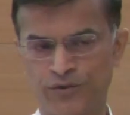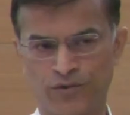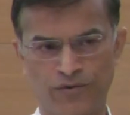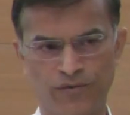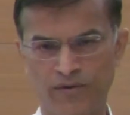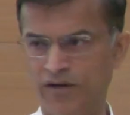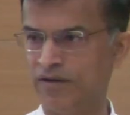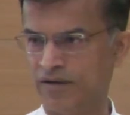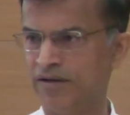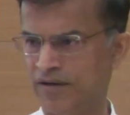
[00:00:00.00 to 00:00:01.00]
So
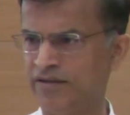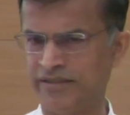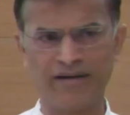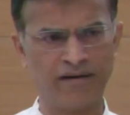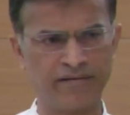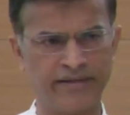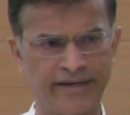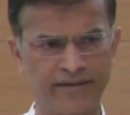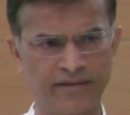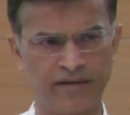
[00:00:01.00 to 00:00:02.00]
younger
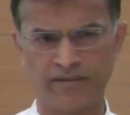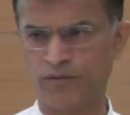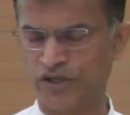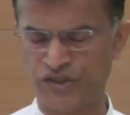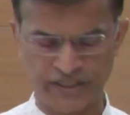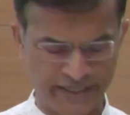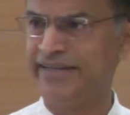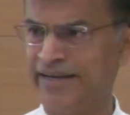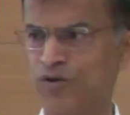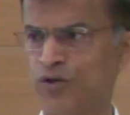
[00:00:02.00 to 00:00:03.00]
than Maurice Chang.
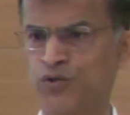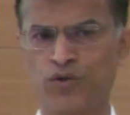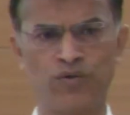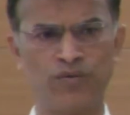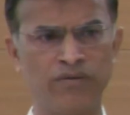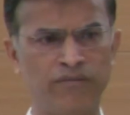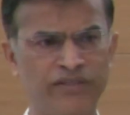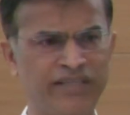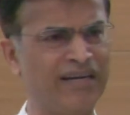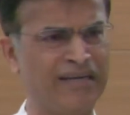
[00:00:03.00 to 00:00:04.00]
There also, within a